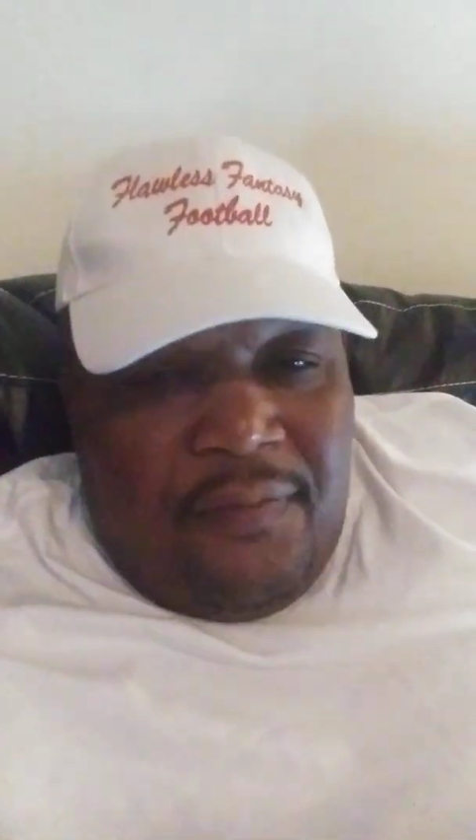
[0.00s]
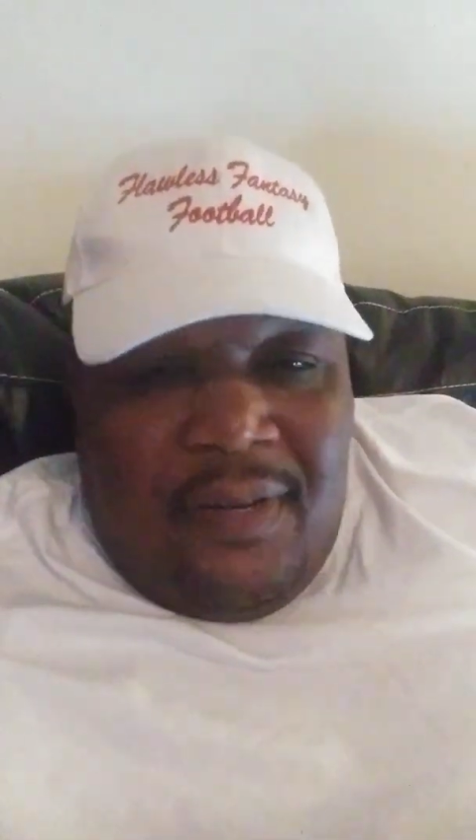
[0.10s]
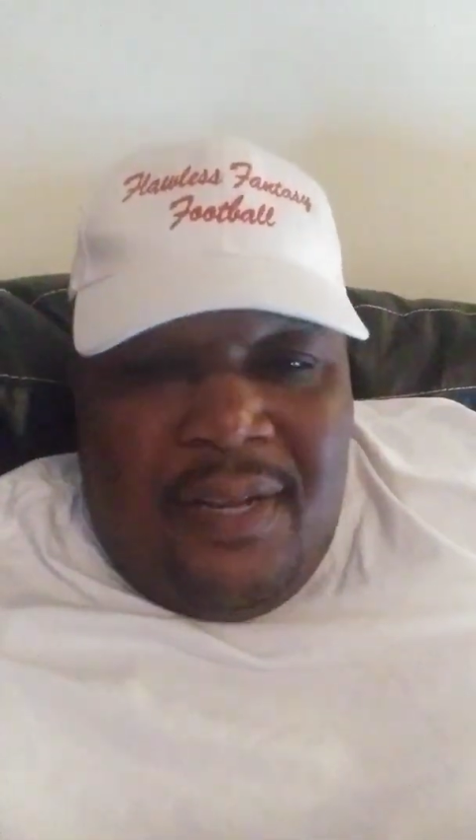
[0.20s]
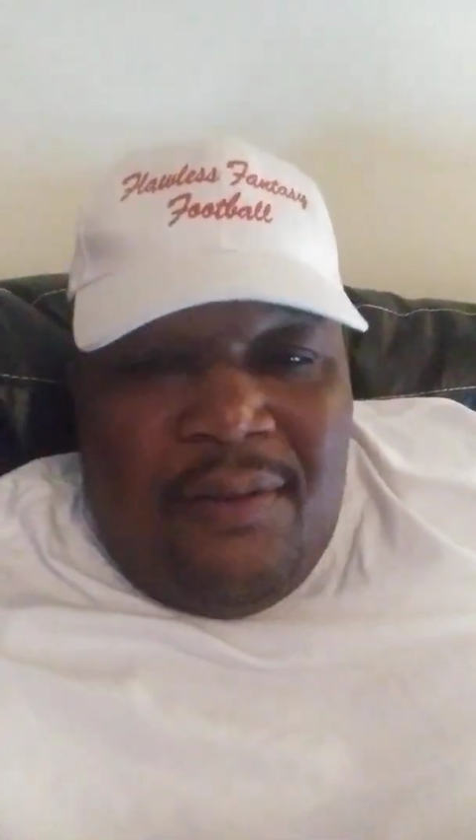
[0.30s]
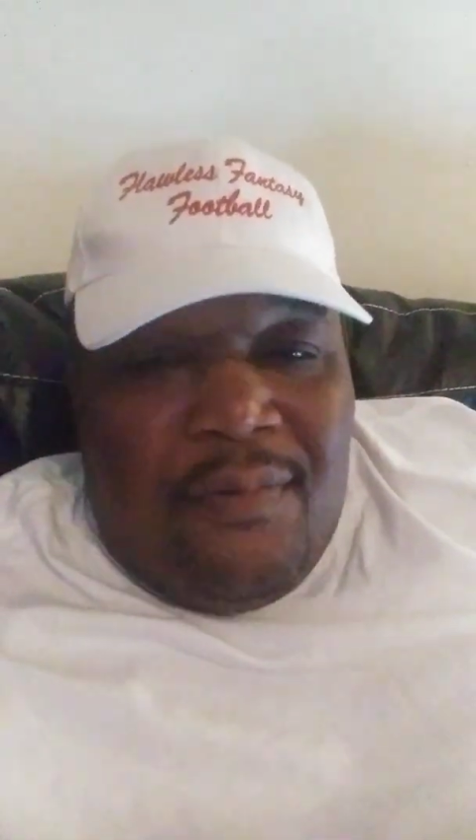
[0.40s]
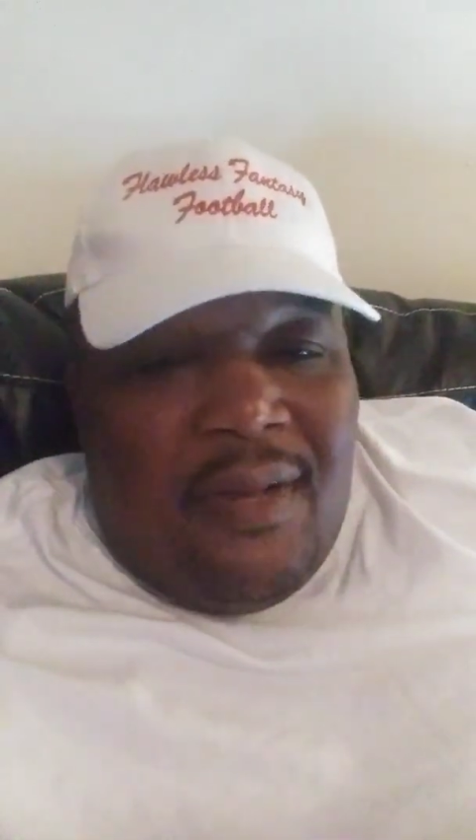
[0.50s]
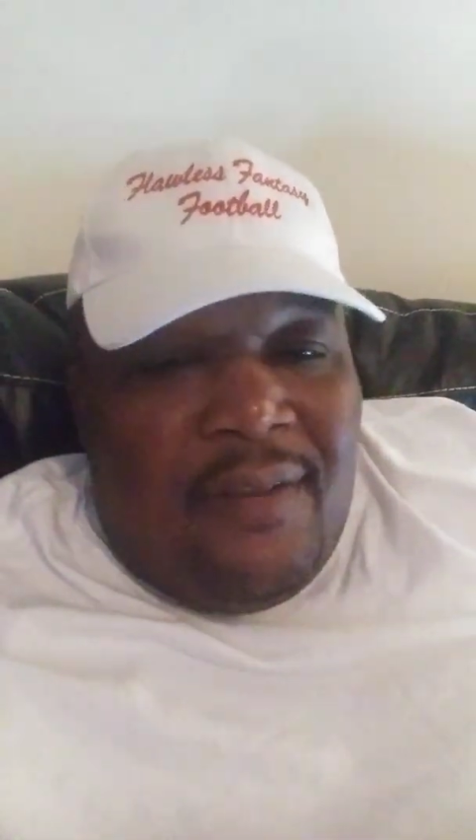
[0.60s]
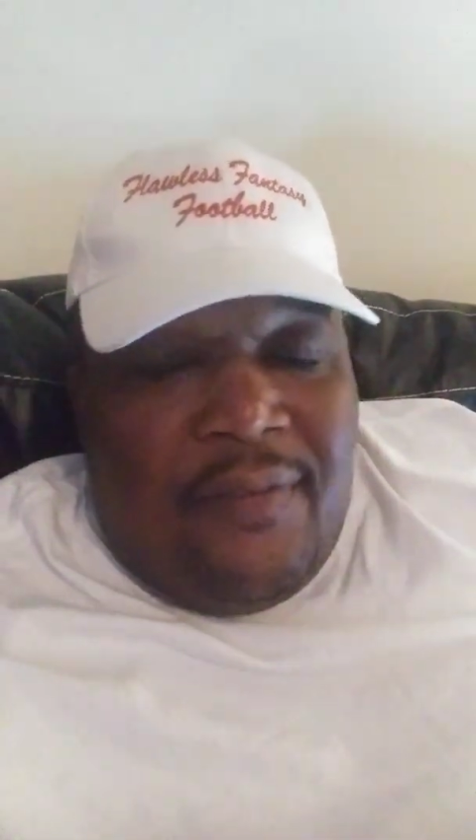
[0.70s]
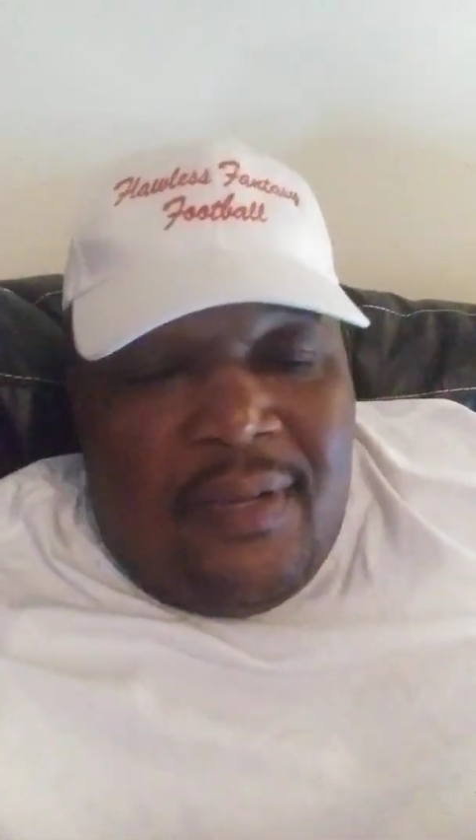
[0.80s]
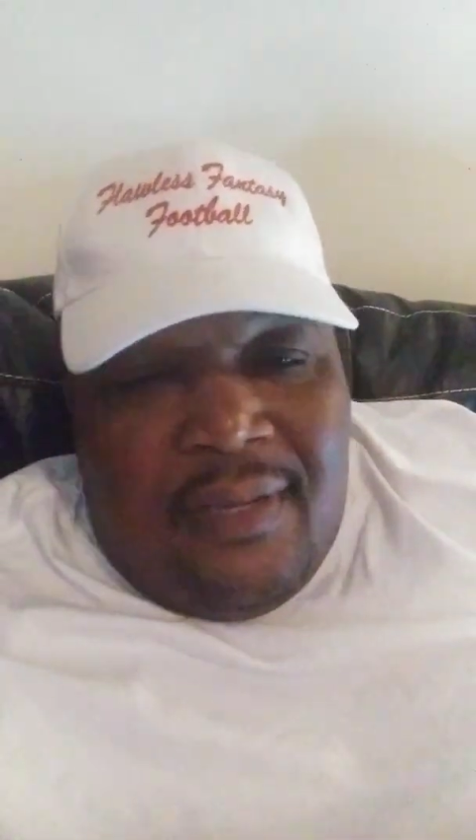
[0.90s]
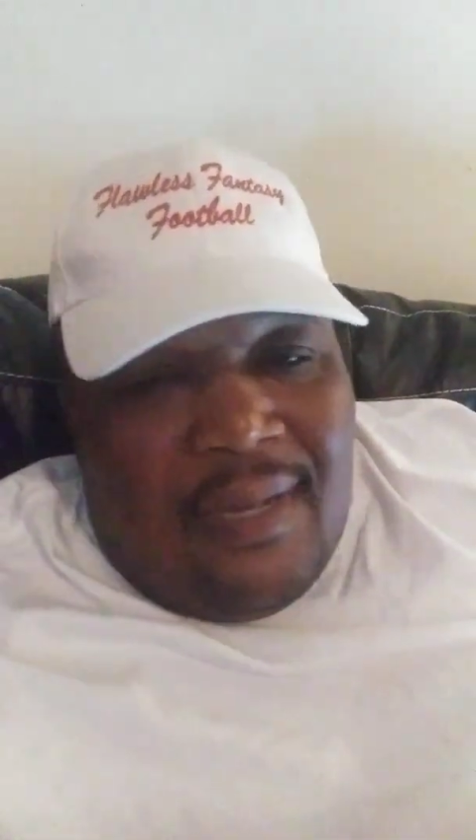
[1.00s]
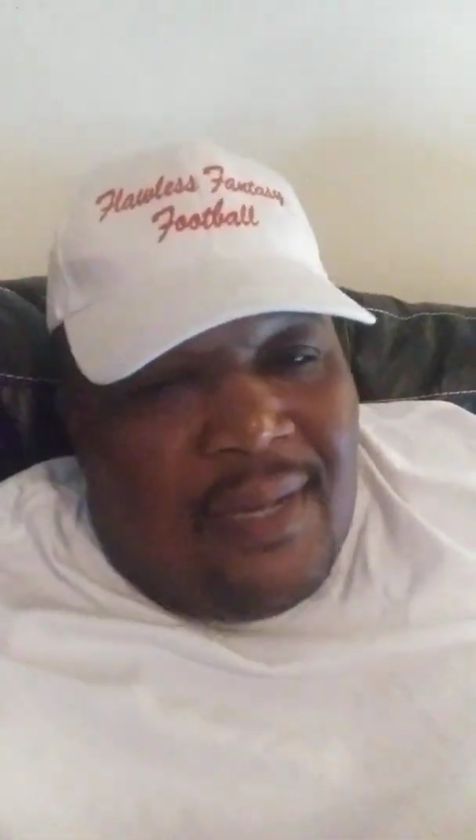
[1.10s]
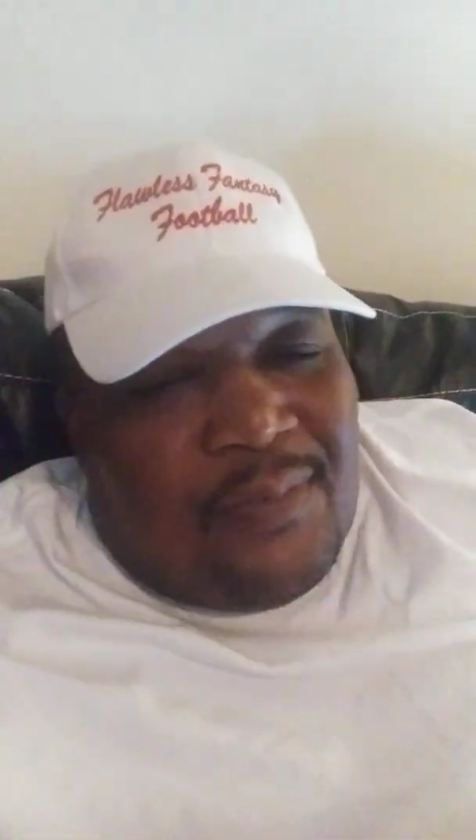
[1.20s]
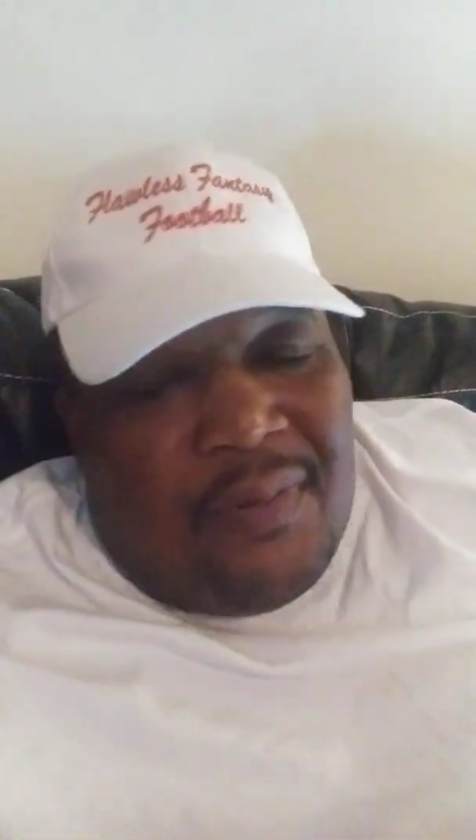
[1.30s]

If it ain't relevant, guys,